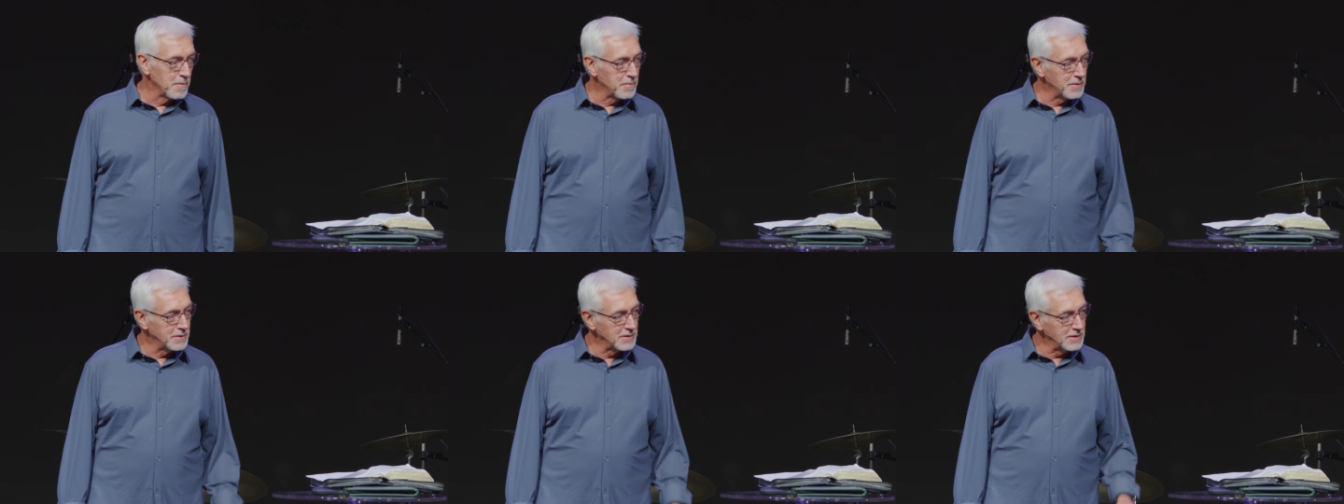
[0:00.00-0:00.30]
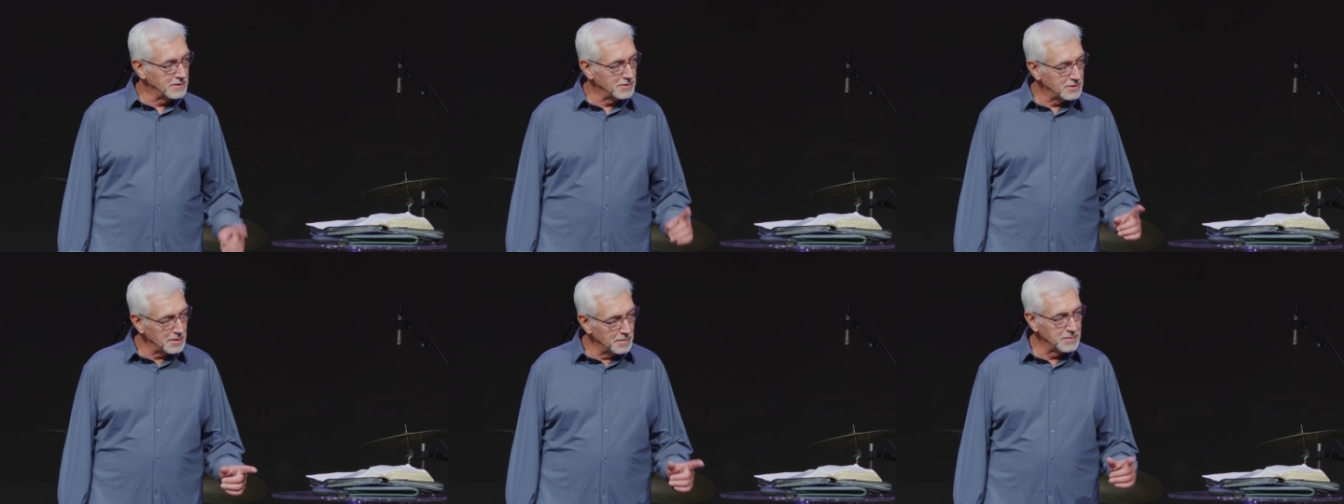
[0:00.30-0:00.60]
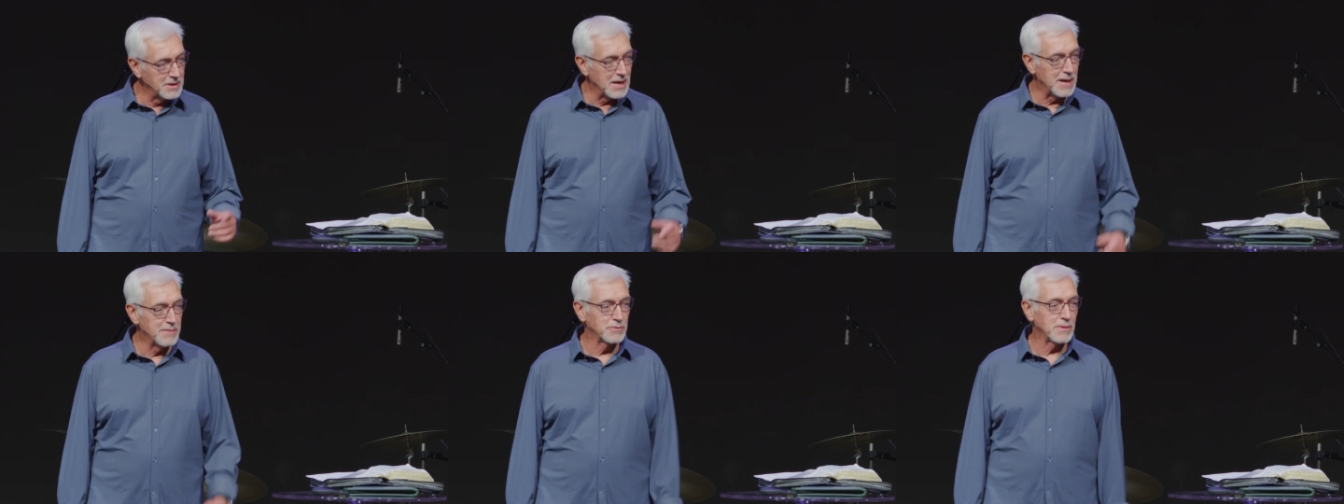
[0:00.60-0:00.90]
But then
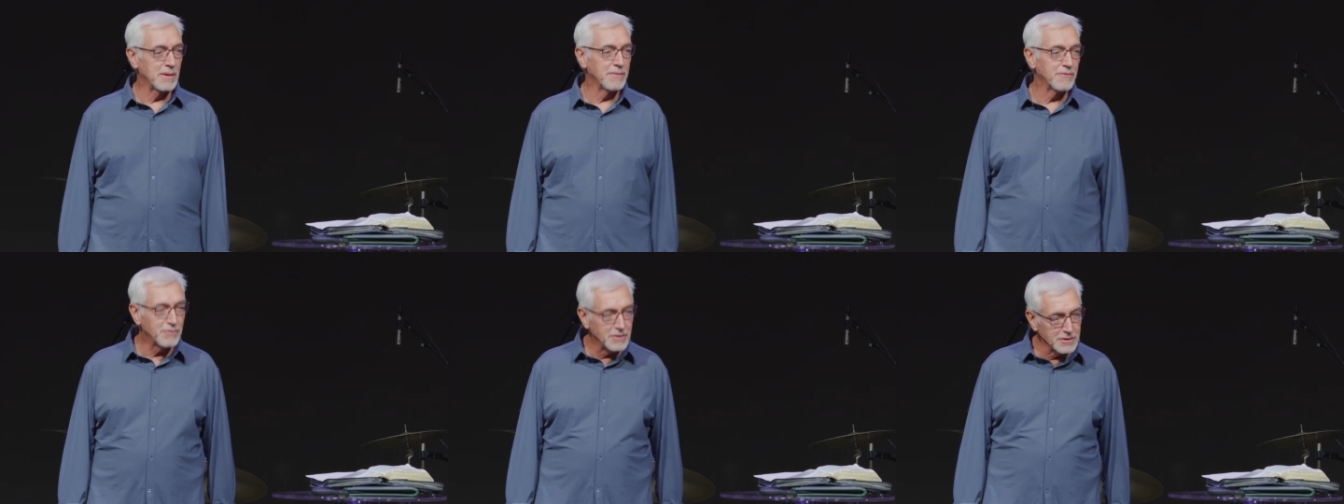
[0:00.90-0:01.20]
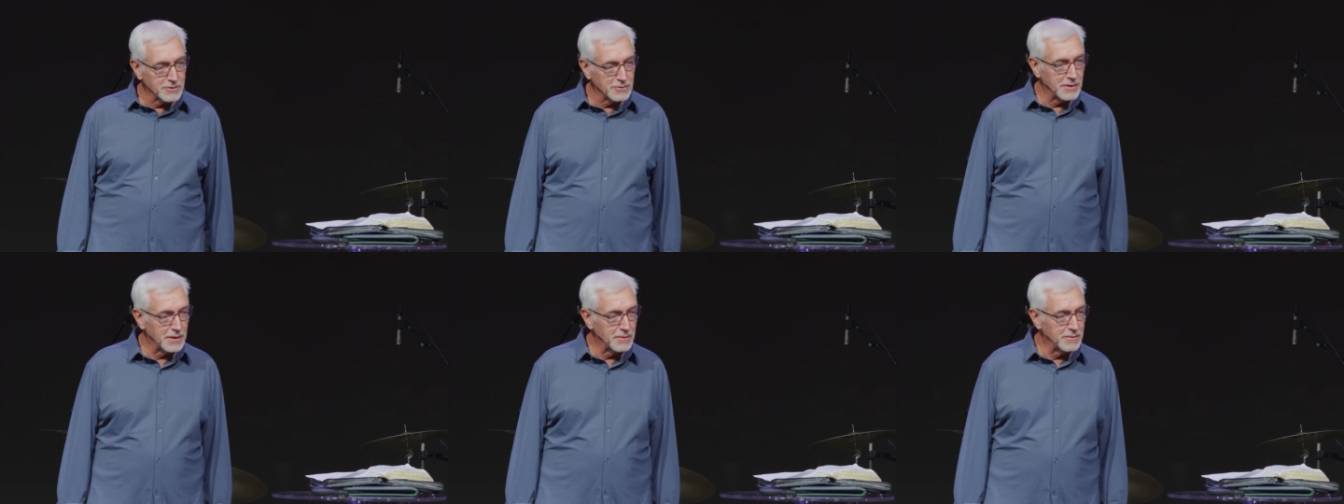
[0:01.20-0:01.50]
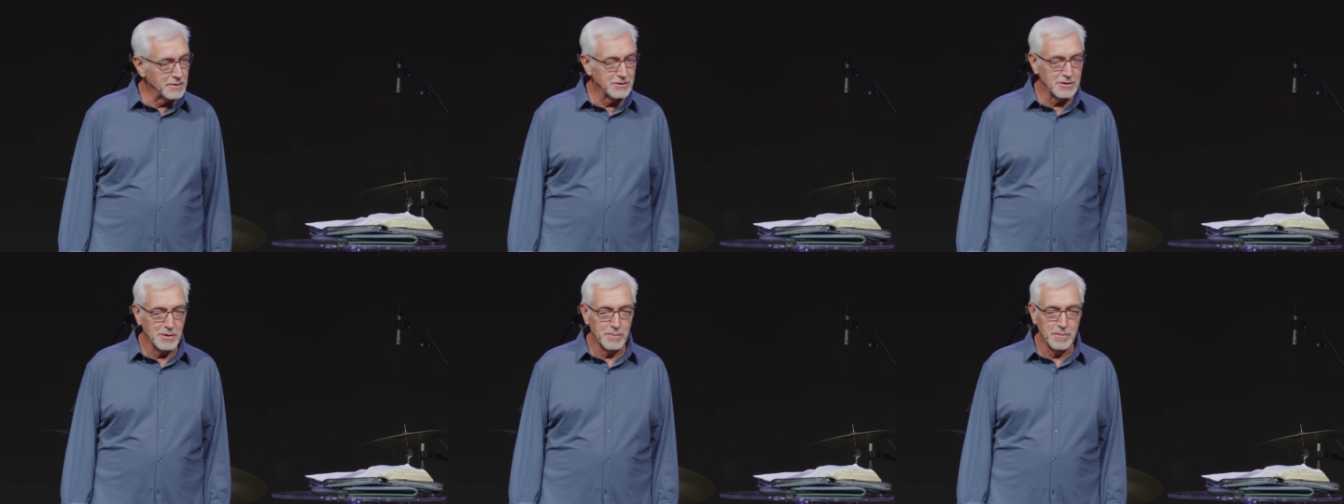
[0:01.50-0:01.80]
sometimes when I'm frustrated
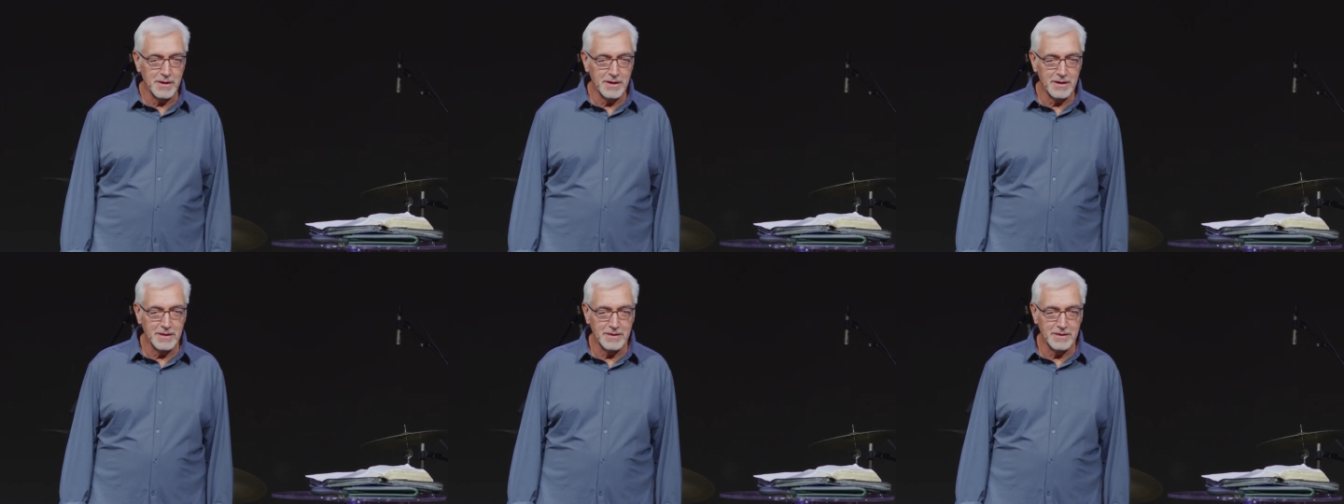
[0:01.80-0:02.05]
with somebody,